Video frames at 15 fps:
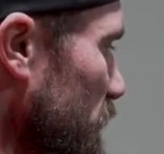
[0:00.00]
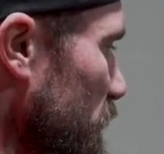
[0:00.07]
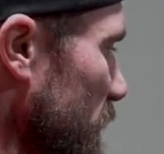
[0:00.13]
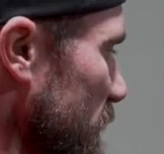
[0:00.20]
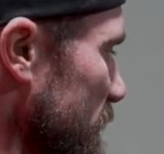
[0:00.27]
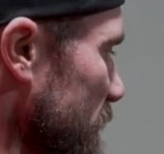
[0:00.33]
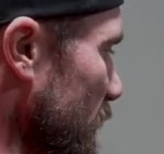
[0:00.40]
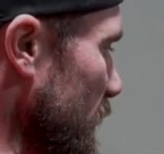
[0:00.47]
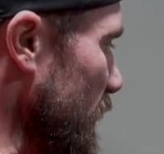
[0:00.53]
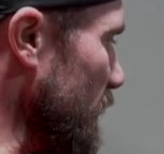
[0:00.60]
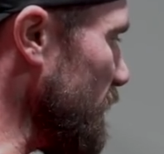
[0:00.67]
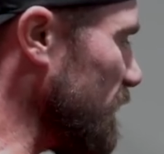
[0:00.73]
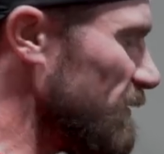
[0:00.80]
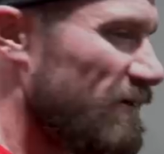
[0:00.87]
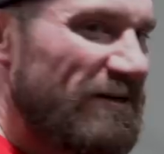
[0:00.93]
but
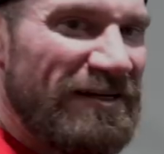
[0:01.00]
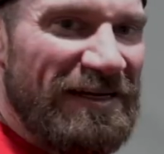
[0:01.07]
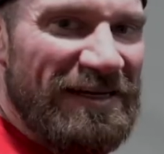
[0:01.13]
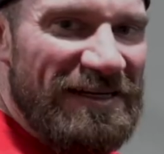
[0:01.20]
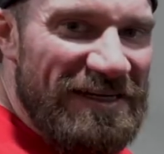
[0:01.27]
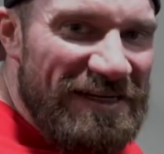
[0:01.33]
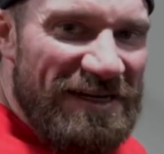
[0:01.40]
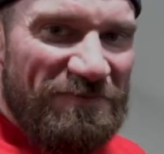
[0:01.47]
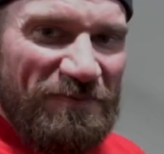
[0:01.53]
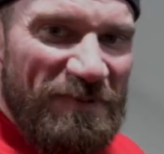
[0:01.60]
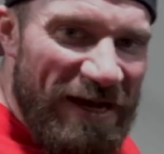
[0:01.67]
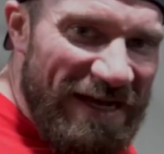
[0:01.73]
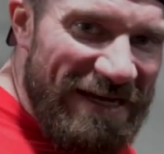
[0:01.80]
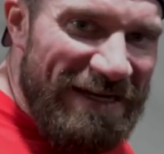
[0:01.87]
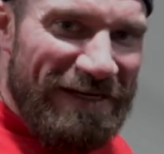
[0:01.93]
uh, need to get
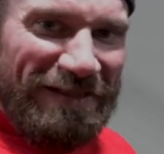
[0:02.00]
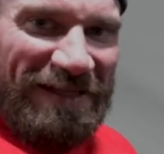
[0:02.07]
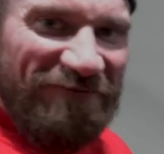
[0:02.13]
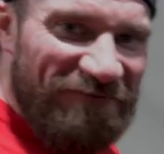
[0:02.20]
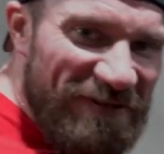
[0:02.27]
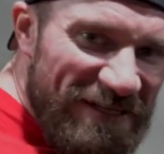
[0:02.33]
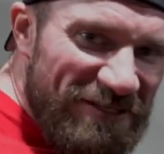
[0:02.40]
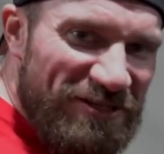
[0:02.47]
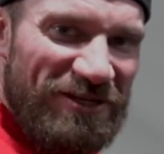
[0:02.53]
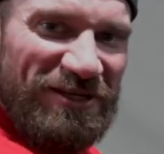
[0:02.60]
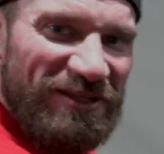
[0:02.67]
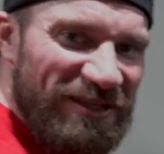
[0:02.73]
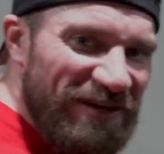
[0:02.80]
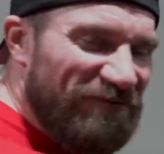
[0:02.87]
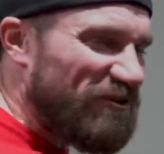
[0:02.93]
back into lifting,
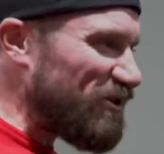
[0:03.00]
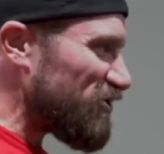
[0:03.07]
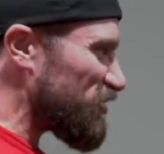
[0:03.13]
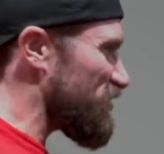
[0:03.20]
lifting